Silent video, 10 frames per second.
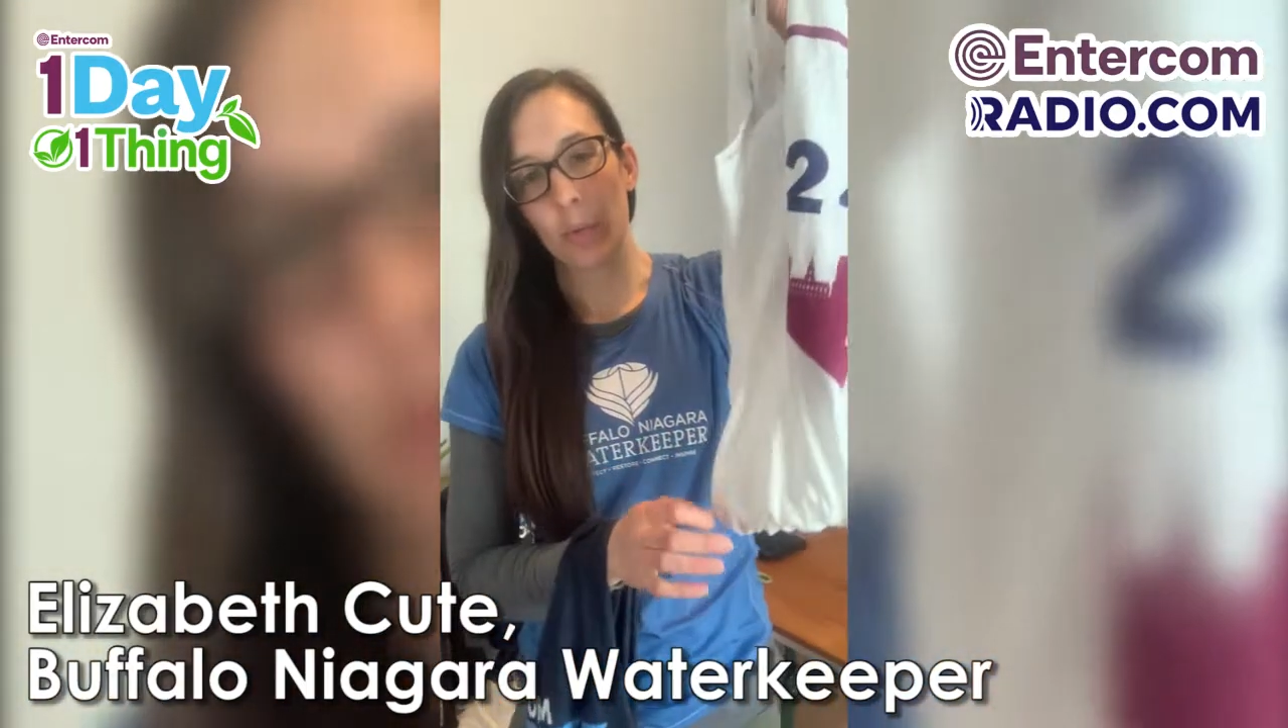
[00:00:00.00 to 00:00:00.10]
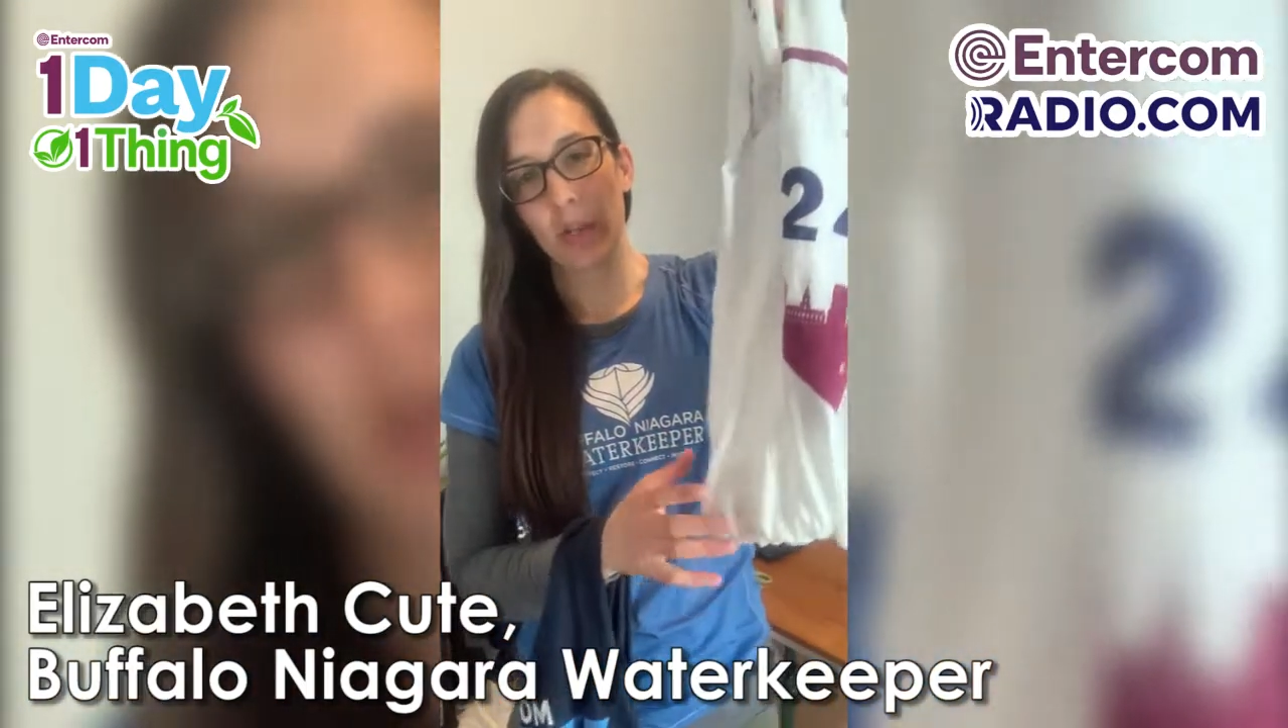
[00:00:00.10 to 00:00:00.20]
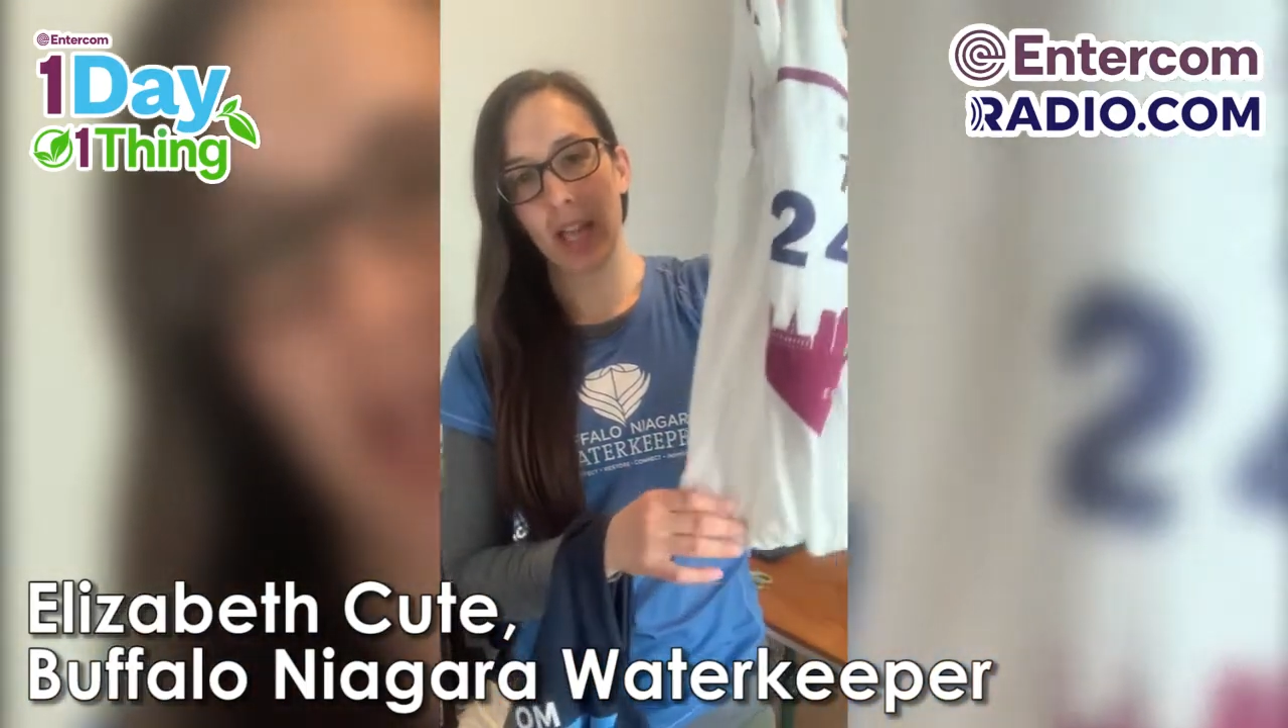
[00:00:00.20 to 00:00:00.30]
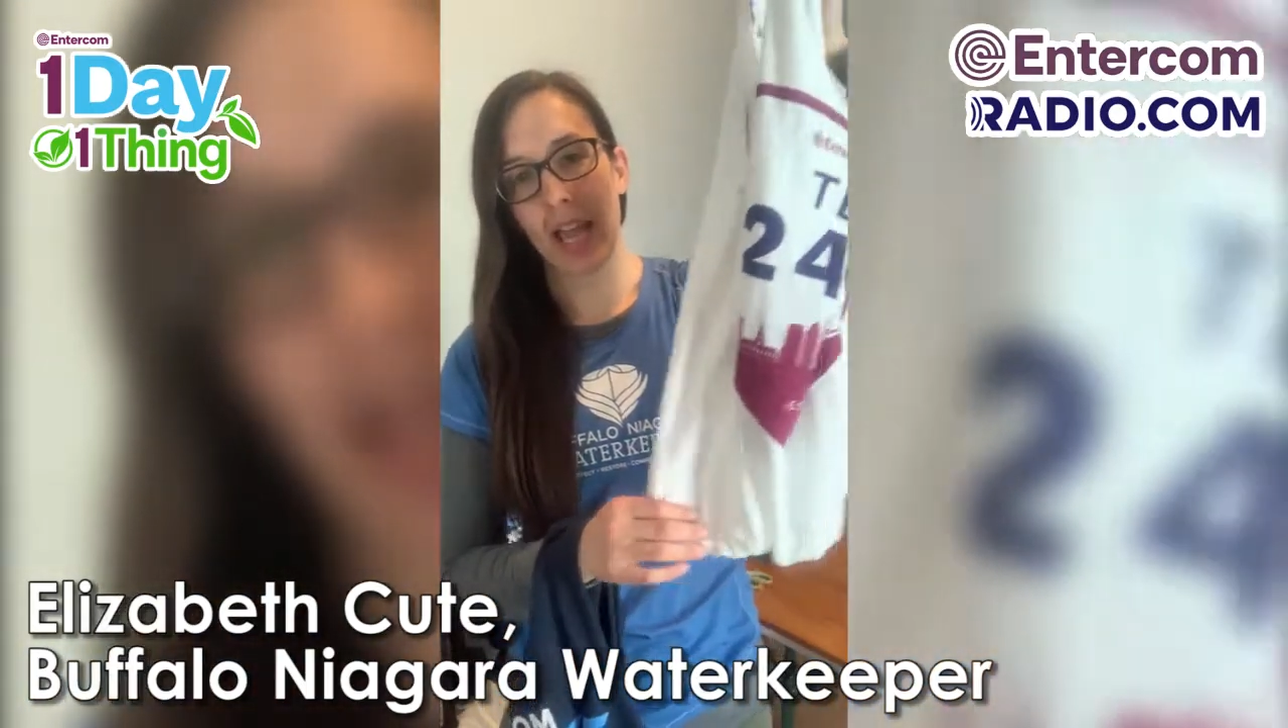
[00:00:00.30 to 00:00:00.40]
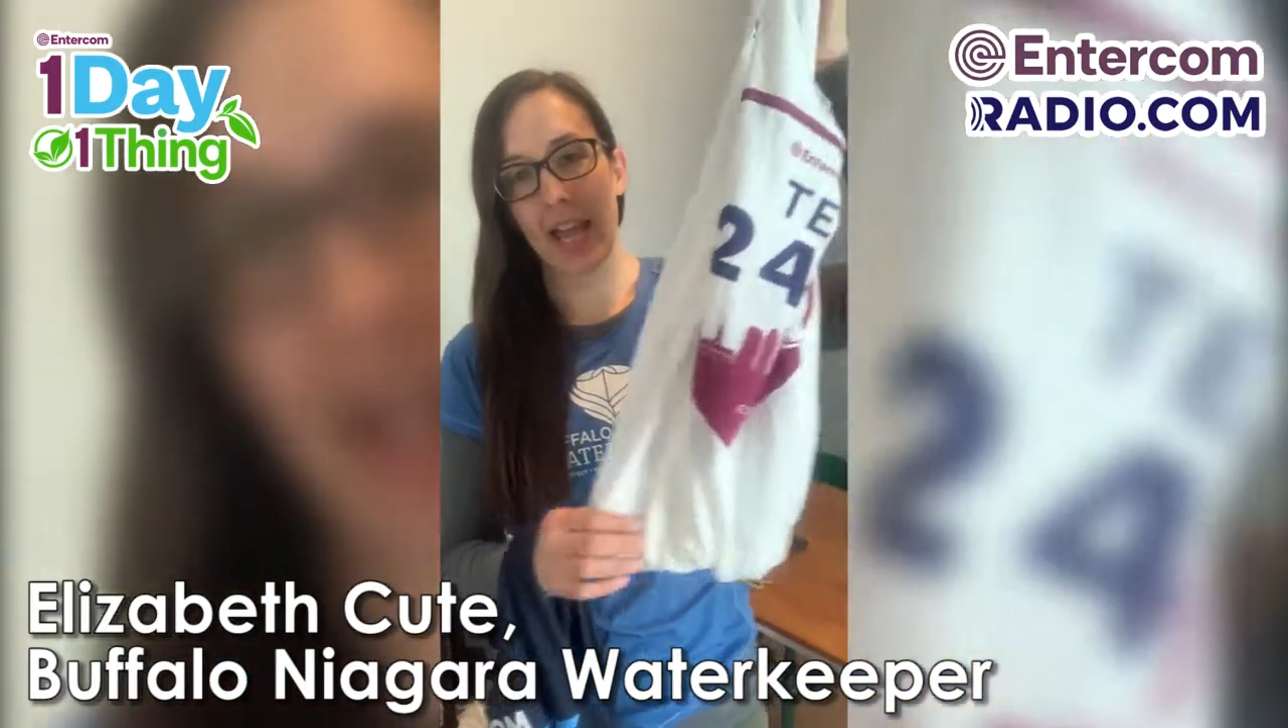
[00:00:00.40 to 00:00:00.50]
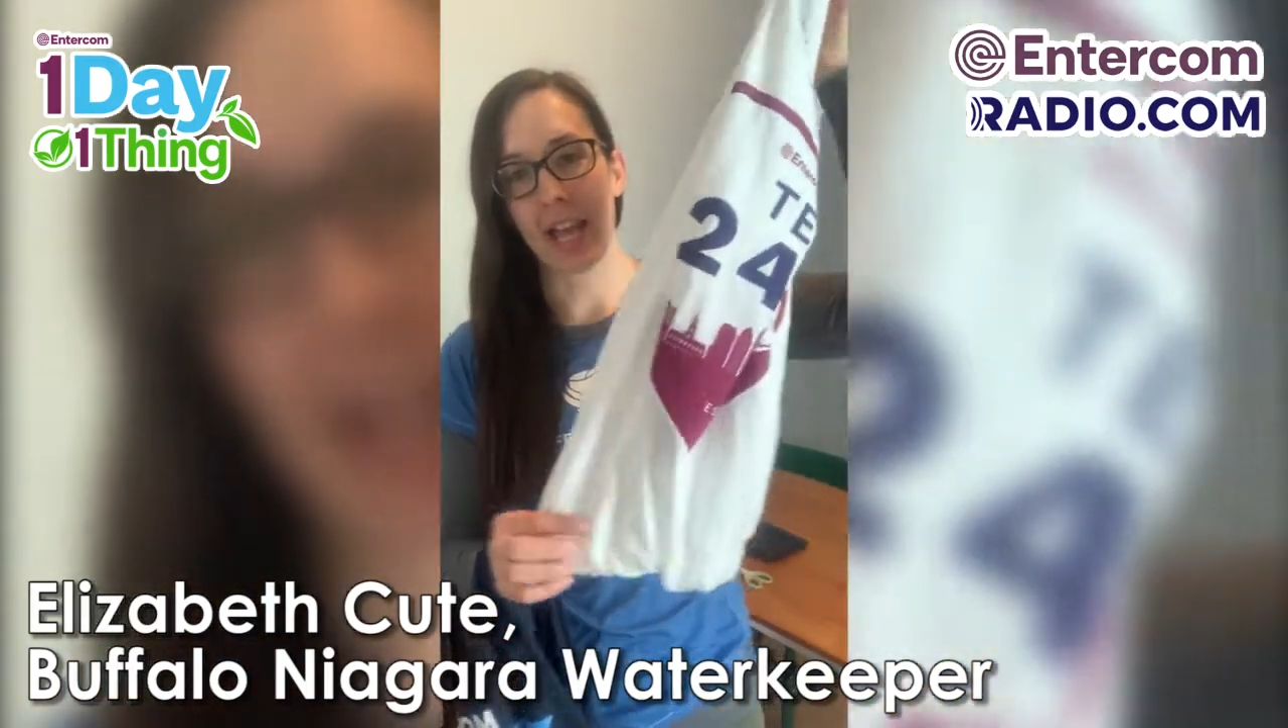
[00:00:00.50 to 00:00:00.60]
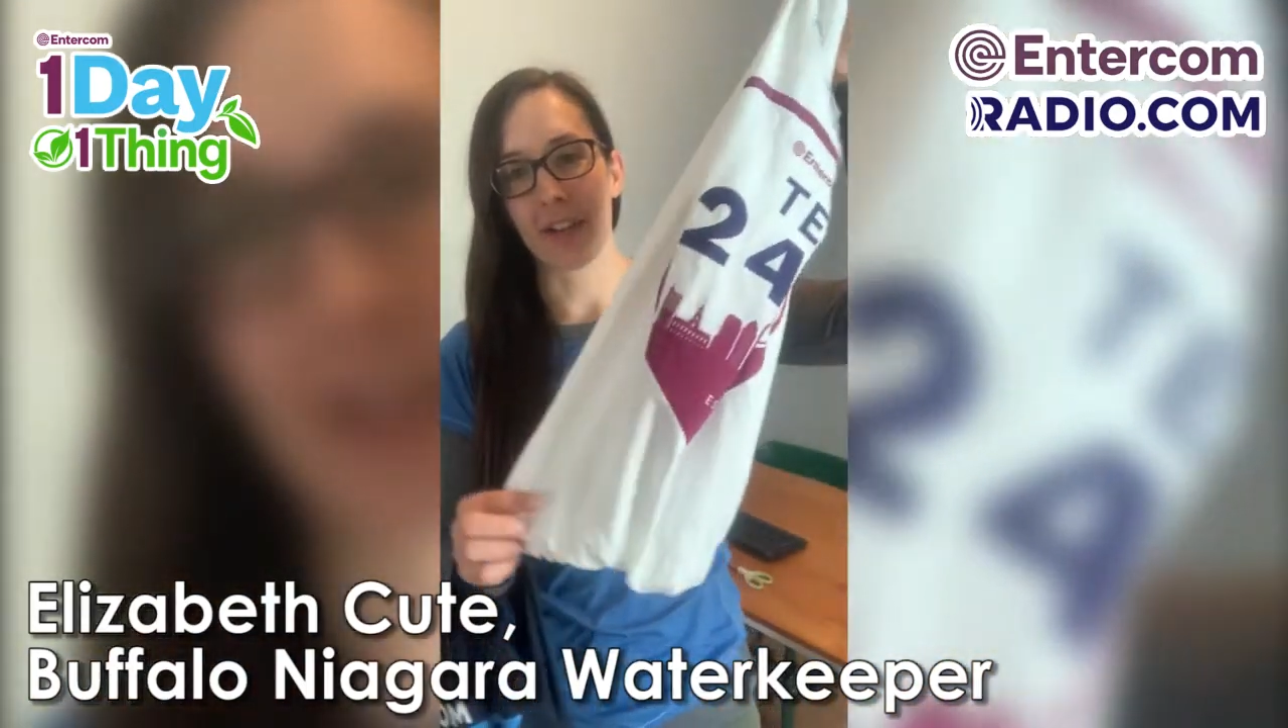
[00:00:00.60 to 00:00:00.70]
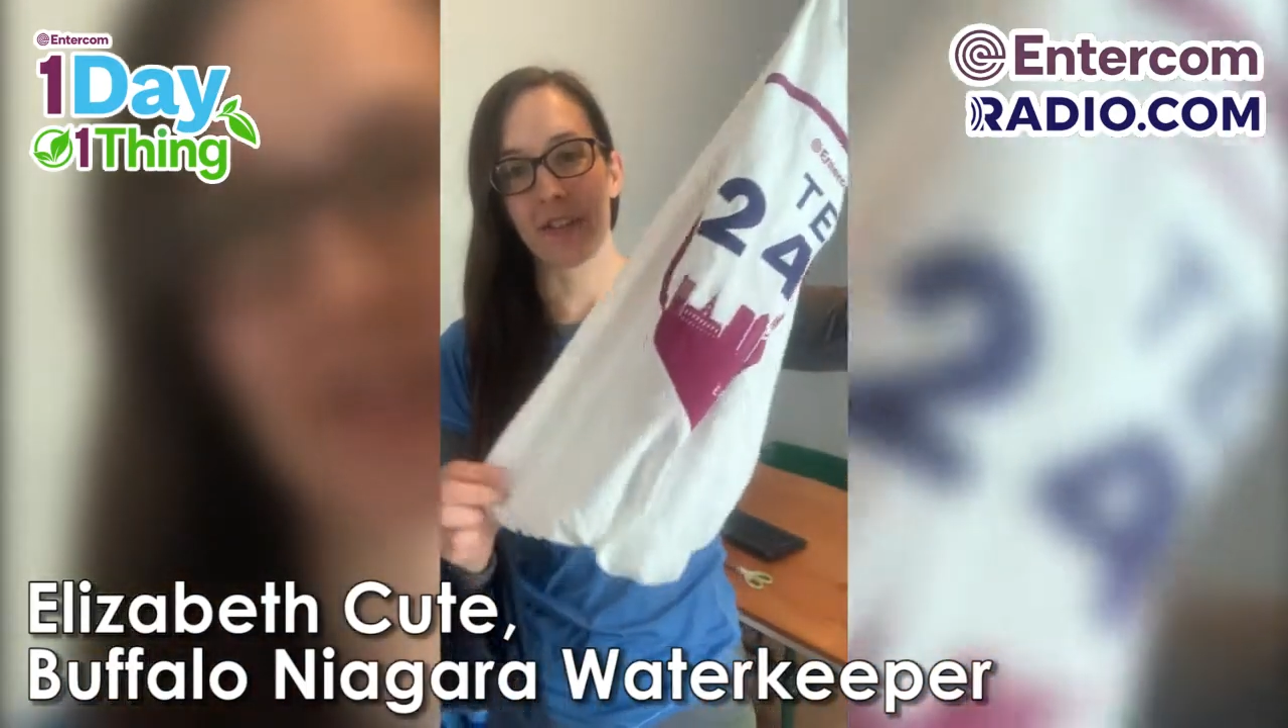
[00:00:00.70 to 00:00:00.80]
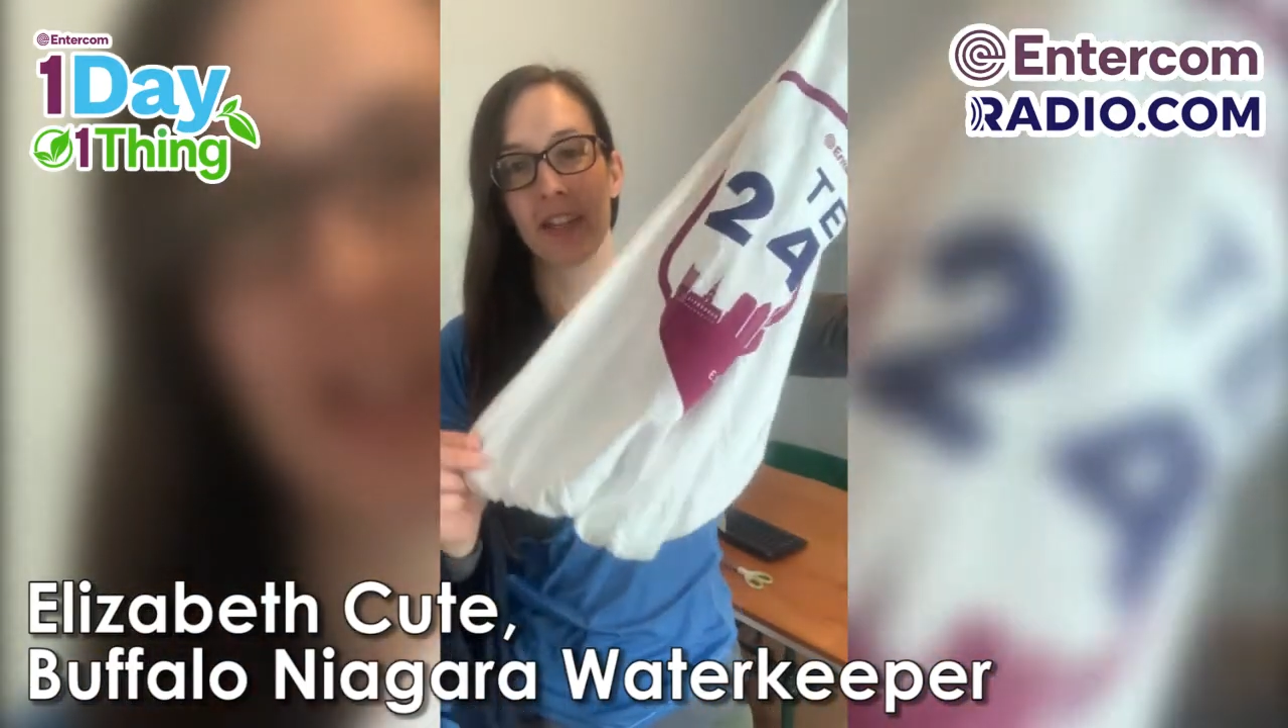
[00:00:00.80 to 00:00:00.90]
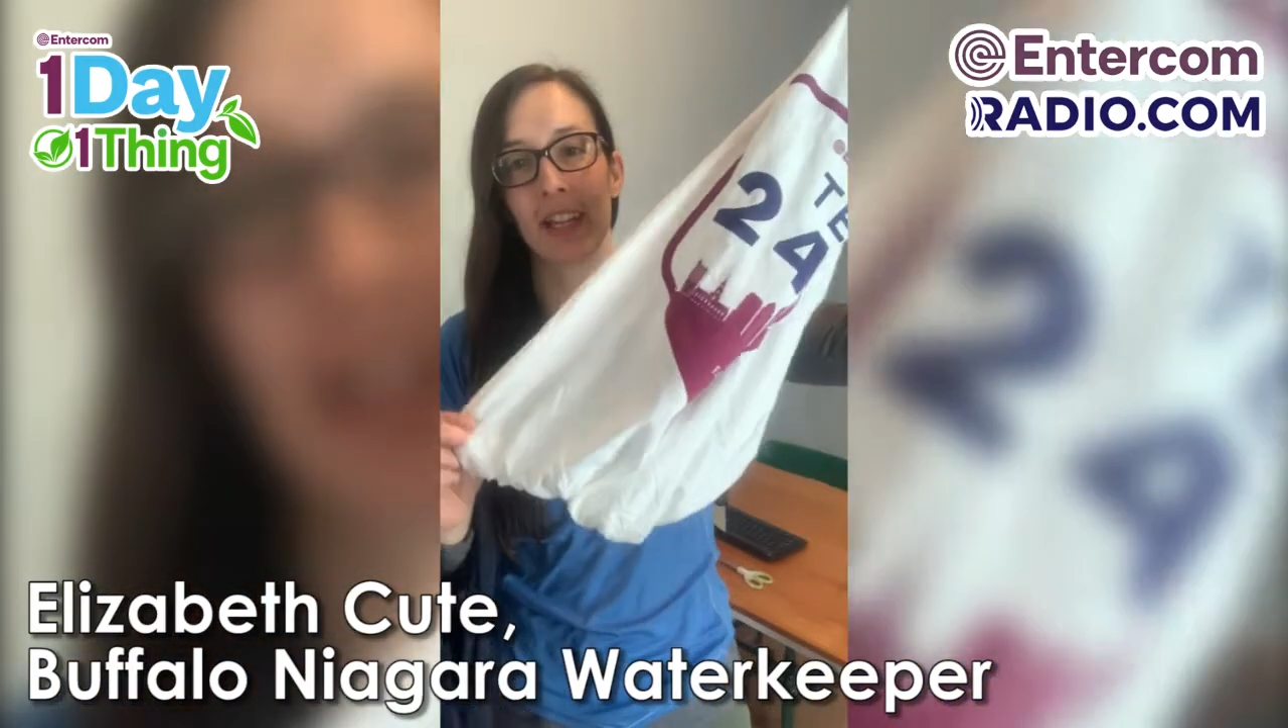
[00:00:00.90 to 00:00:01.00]
will
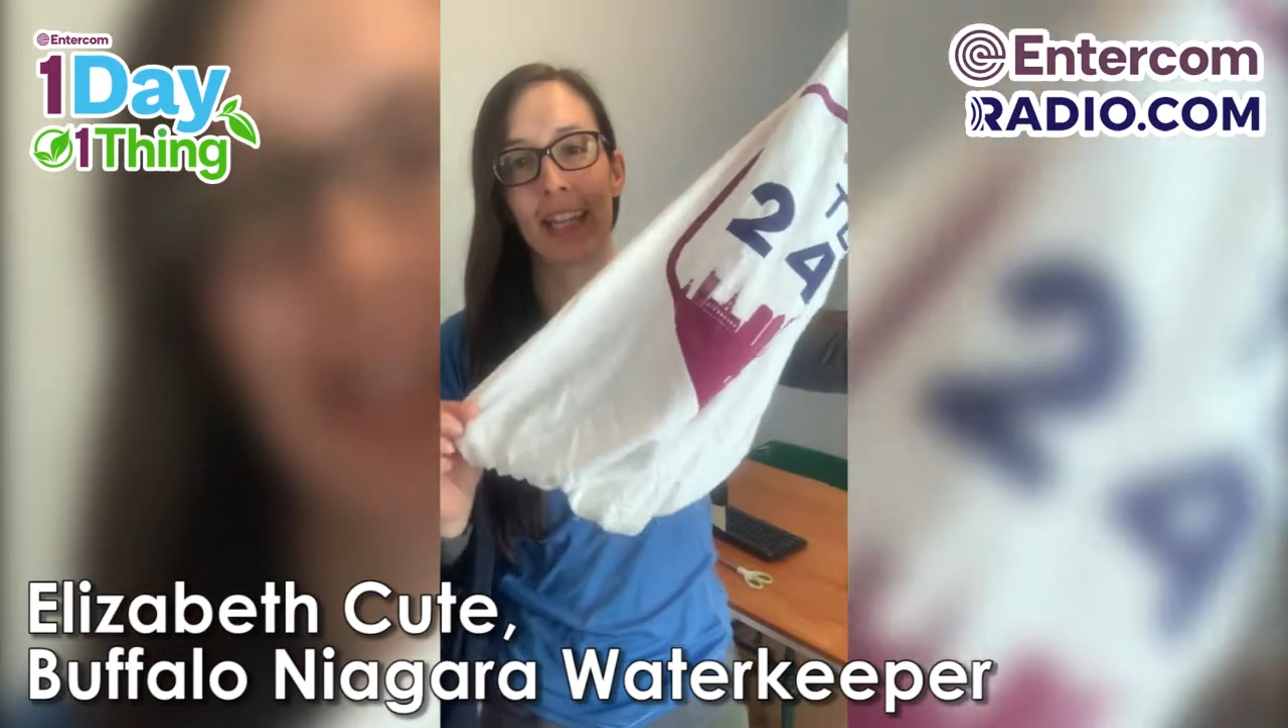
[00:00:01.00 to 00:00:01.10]
have